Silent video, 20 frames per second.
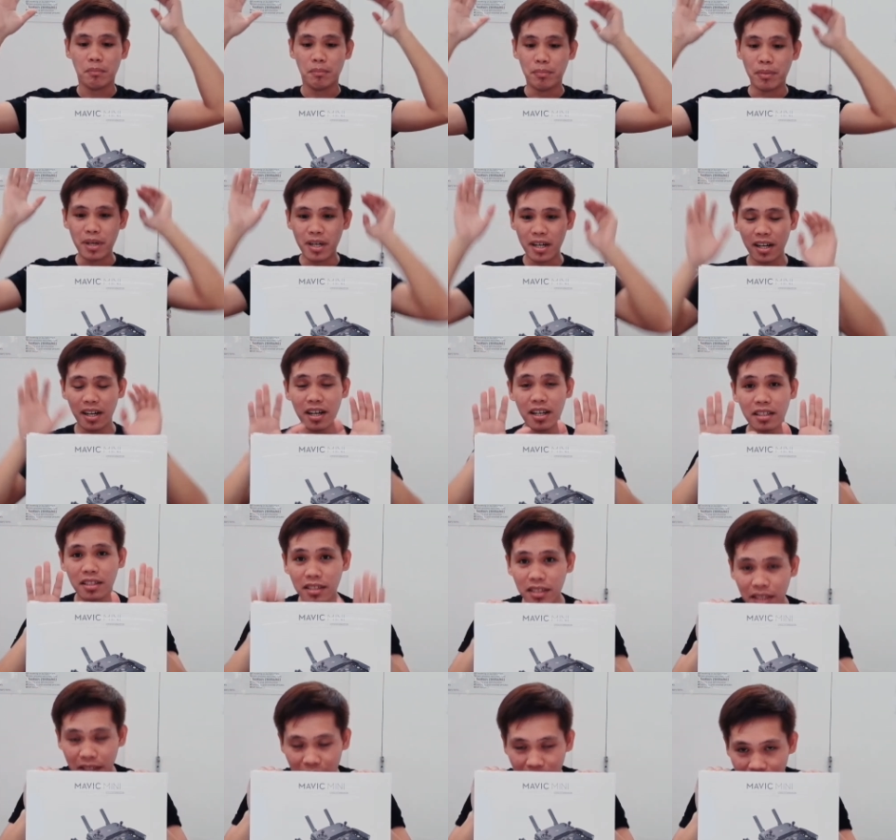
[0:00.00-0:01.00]
But
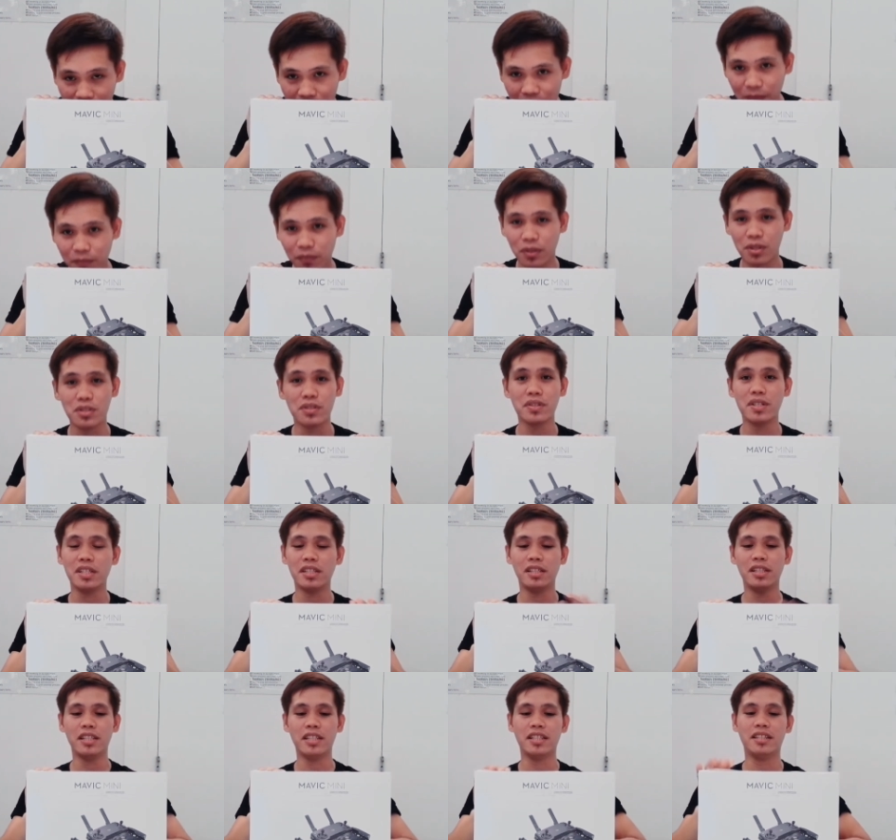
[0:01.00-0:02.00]

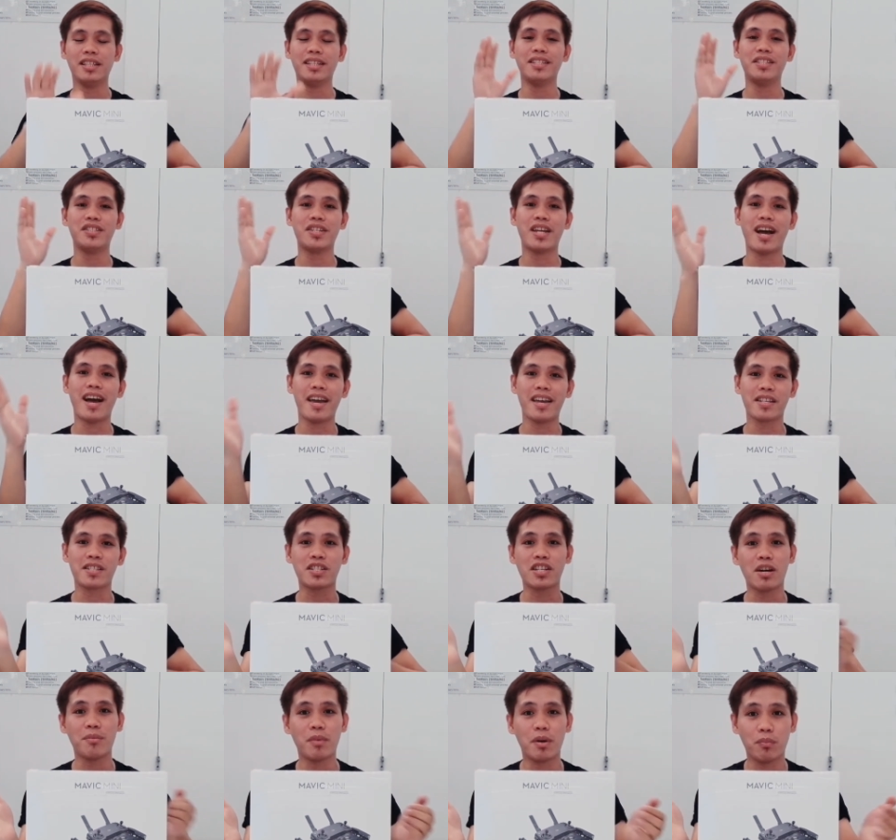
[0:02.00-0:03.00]
fortunately, DJI has
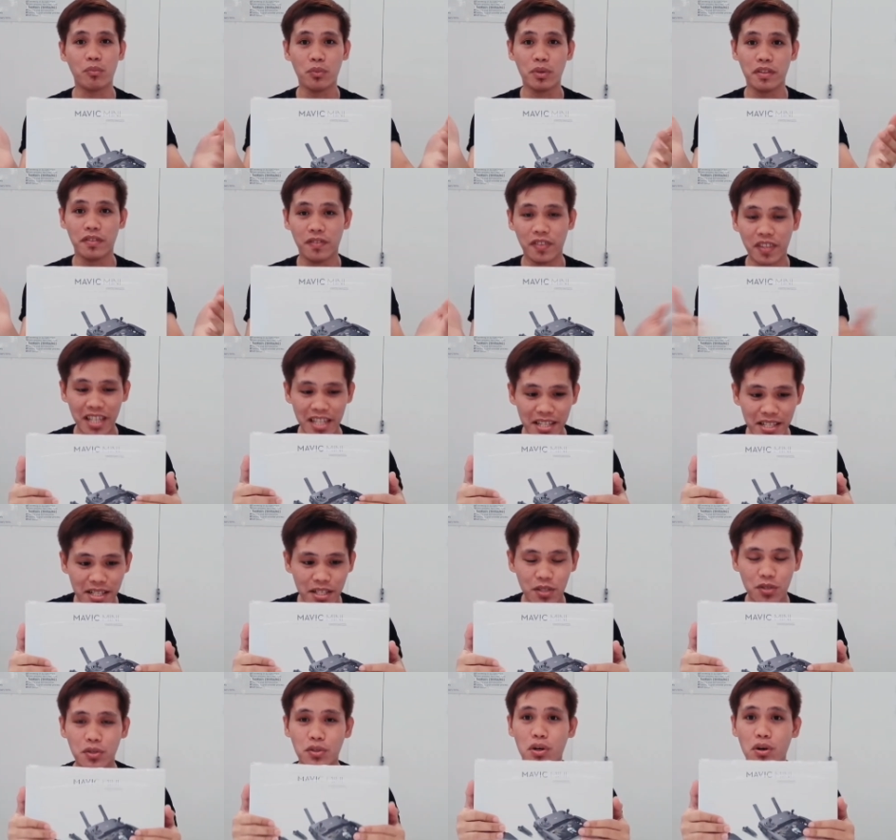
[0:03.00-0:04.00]
come up with this
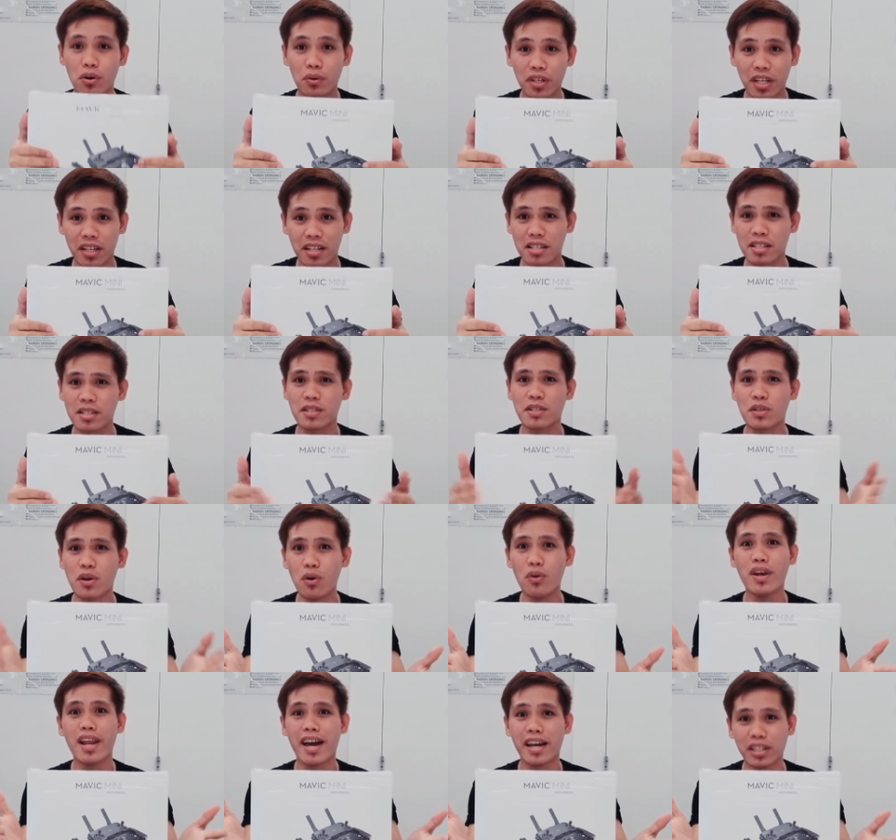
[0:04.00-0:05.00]
drone that is so
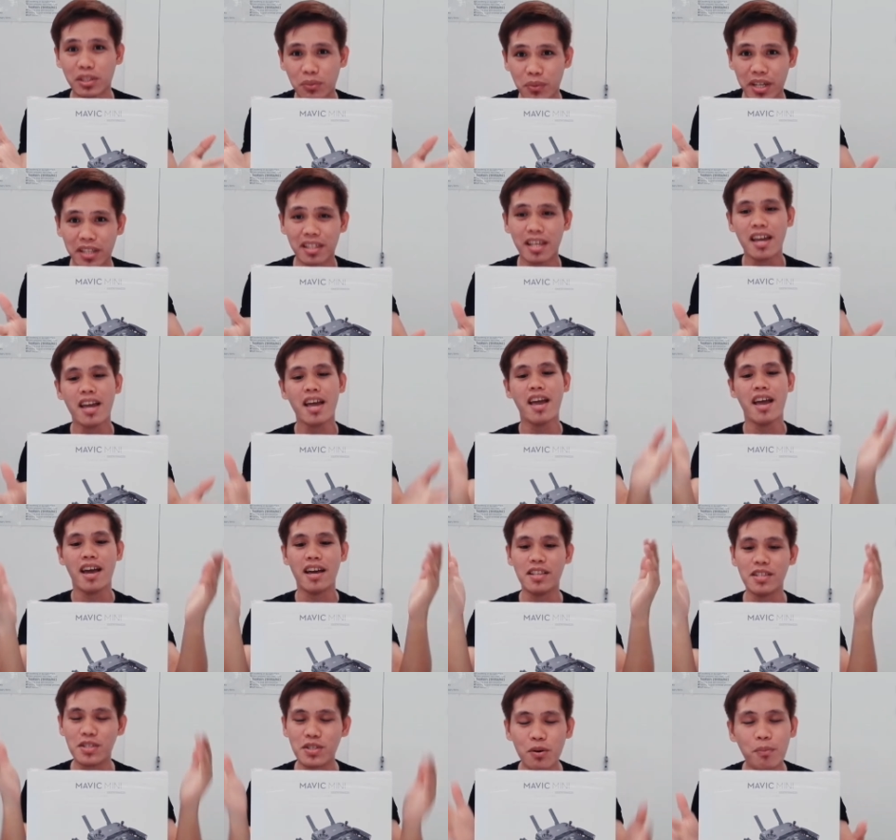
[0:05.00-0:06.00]
lightweight
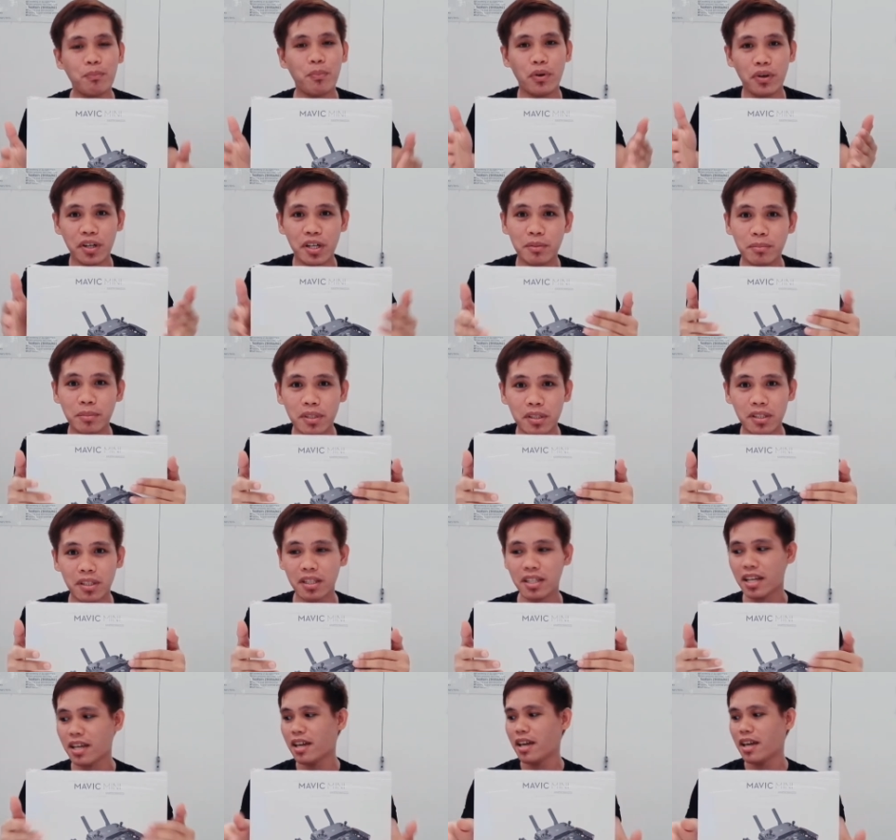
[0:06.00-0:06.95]
and so portable.